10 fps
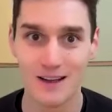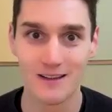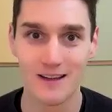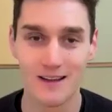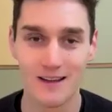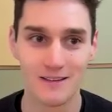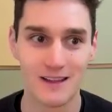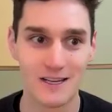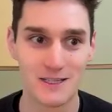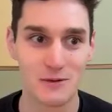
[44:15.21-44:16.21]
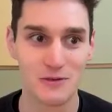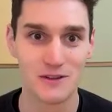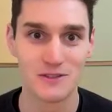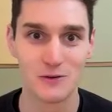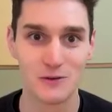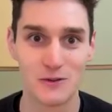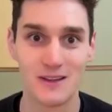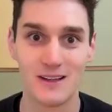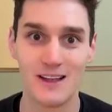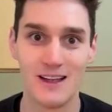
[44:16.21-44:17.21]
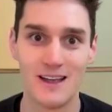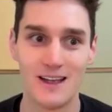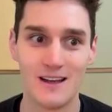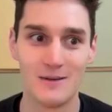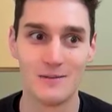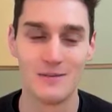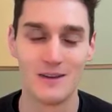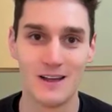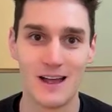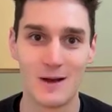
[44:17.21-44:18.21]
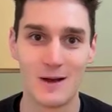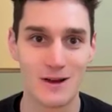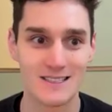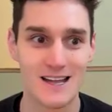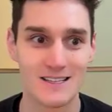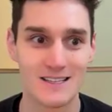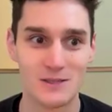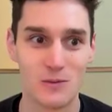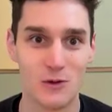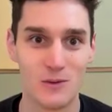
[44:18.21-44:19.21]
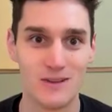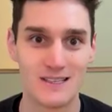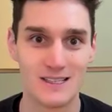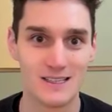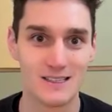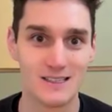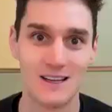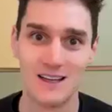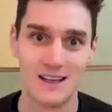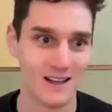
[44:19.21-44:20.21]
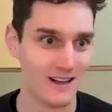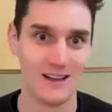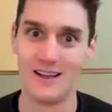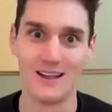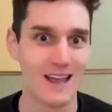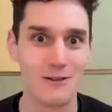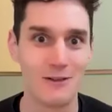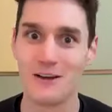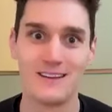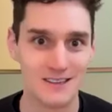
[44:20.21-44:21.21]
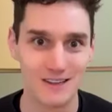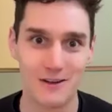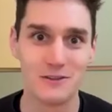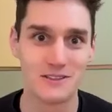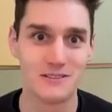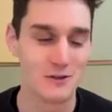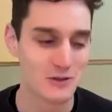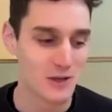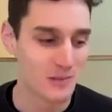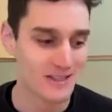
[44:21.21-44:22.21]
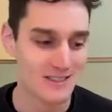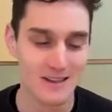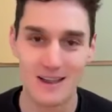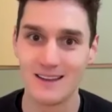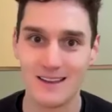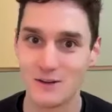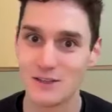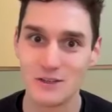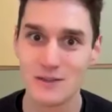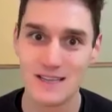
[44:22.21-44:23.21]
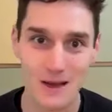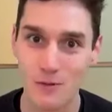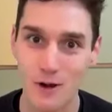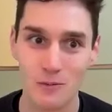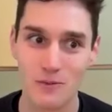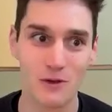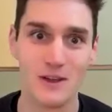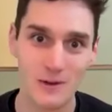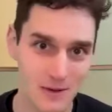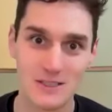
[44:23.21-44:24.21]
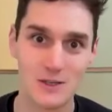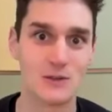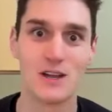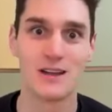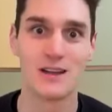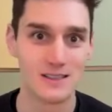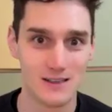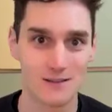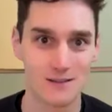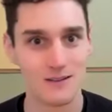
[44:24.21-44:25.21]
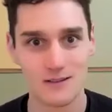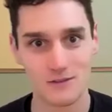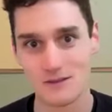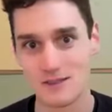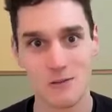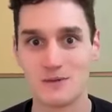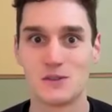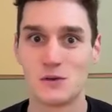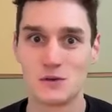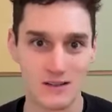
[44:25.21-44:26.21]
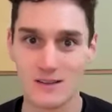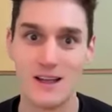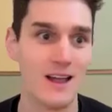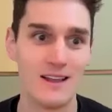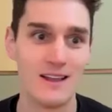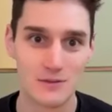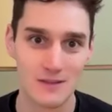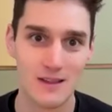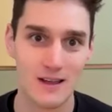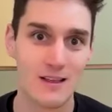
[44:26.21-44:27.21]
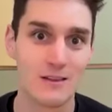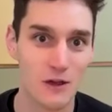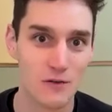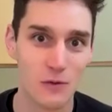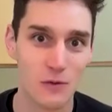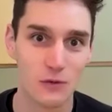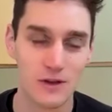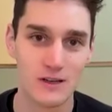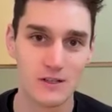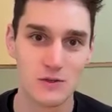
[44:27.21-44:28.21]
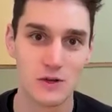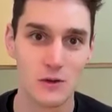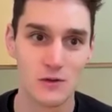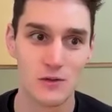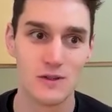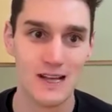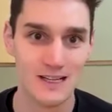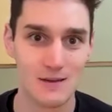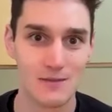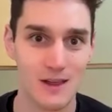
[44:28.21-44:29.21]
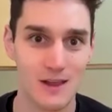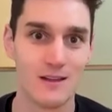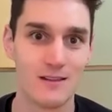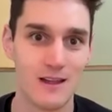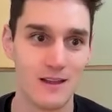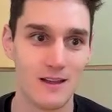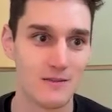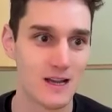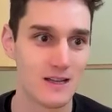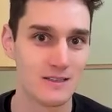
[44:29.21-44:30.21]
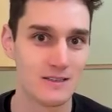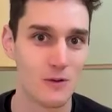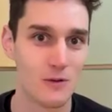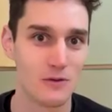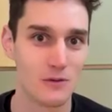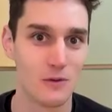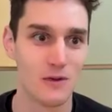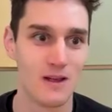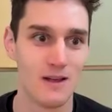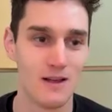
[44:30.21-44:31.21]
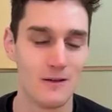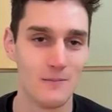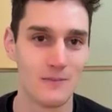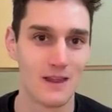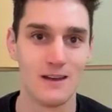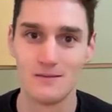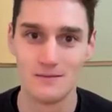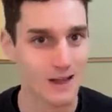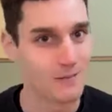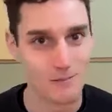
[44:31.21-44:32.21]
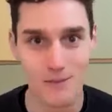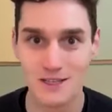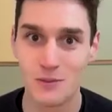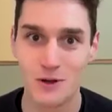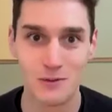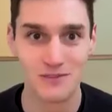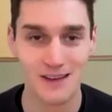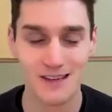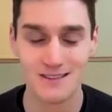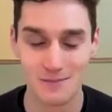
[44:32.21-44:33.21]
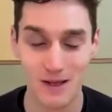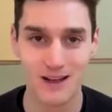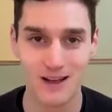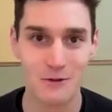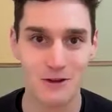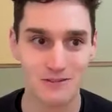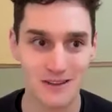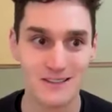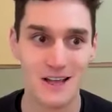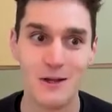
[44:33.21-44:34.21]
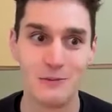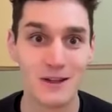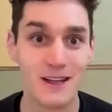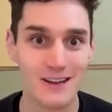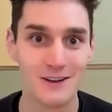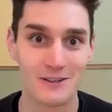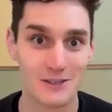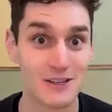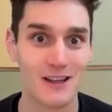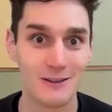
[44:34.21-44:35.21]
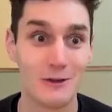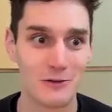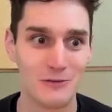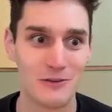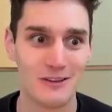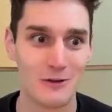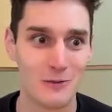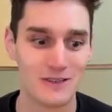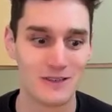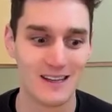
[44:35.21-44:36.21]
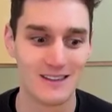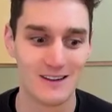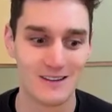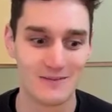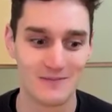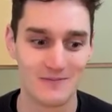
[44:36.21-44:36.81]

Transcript: I catch up with friends who are doing enterprise SaaS deployments into Catalog, into all these large companies, and they're dealing with the same problem. Their ERPs don't talk into their CRMs don't talk to, and so I think a lot of old industries are going through the exact same thing that life sciences is going through. And yeah, Maslow pyramid hierarchy of needs. We'll get there. It's just a lot of work to get there.